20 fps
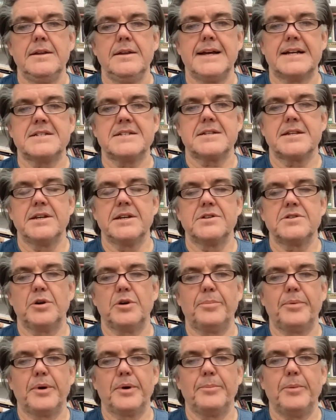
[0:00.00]
That's the
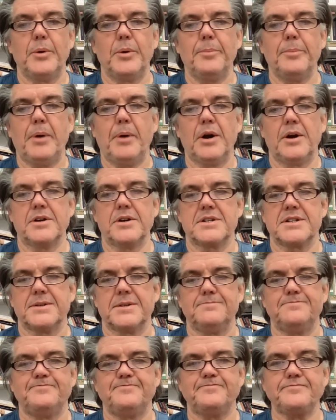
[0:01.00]
interpretable
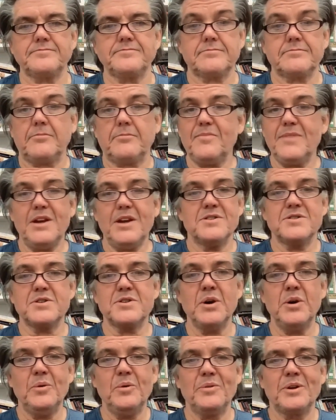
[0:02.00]
part.
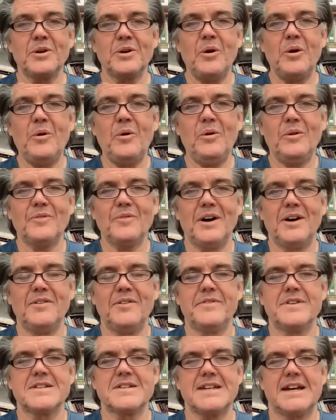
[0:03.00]
So the goal
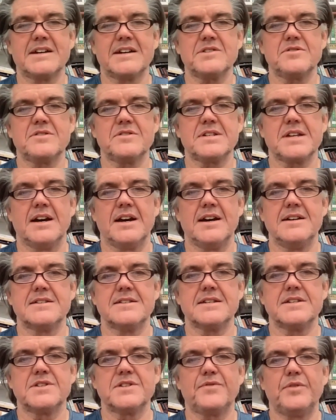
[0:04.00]
of this
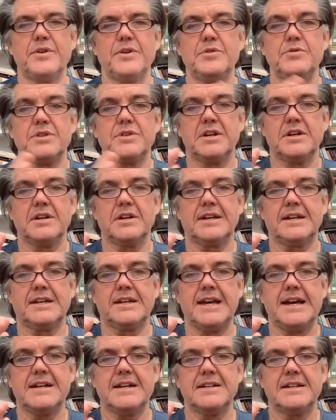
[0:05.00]
exercise is for you to
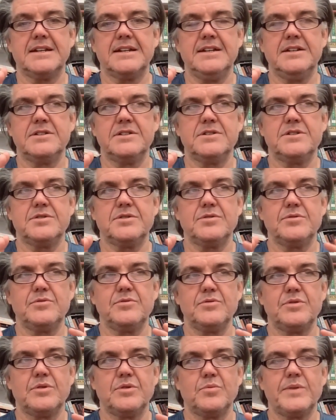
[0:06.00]
get
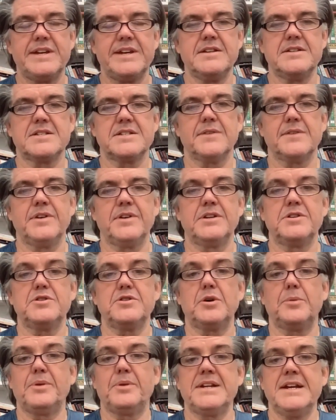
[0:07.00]
into the weeds of an
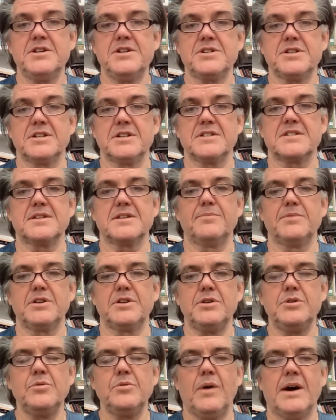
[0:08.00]
interpretation,
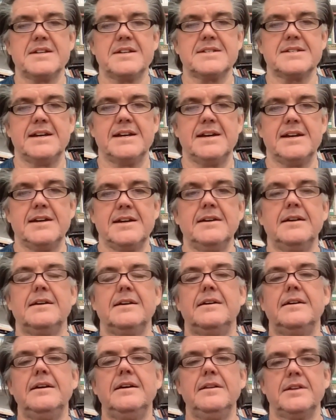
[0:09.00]
something you want to say
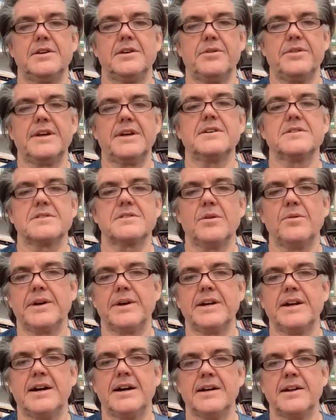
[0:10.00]
that you think is
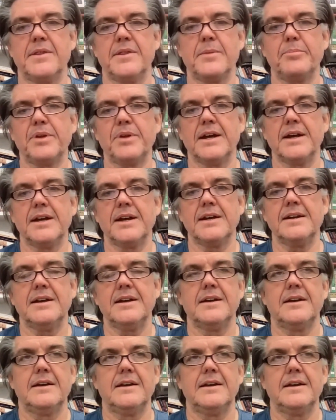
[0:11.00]
going on in the play,